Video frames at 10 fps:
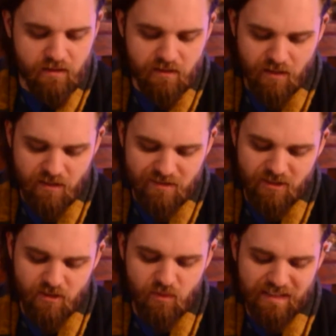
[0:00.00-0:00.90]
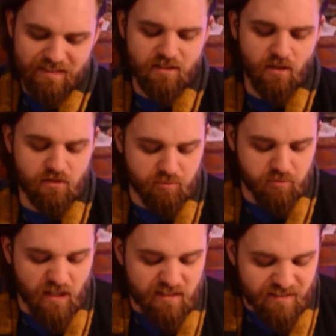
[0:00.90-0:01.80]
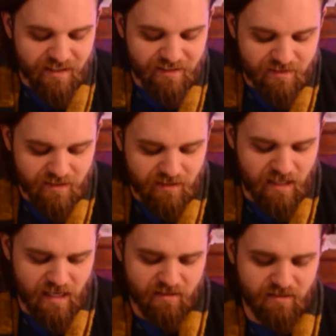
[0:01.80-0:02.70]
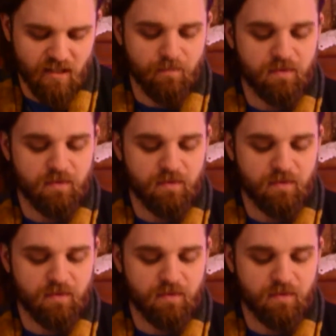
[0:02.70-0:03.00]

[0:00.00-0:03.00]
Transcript: Dudley stood with his nose pressed against the glass,